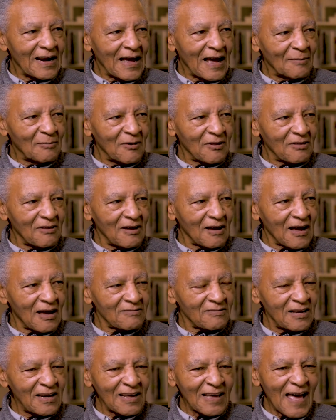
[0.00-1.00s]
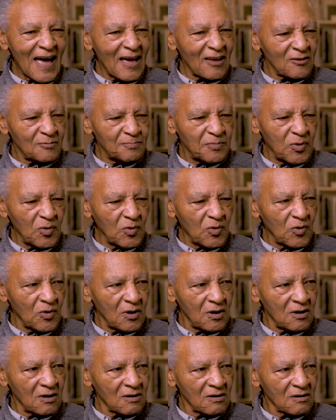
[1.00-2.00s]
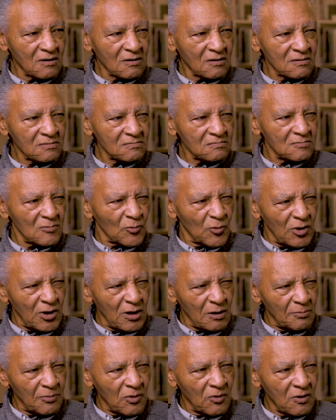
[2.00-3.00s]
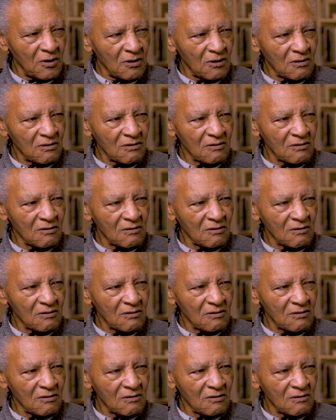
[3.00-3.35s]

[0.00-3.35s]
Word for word: Now I'm to think, I said, that guy's poor, real poor.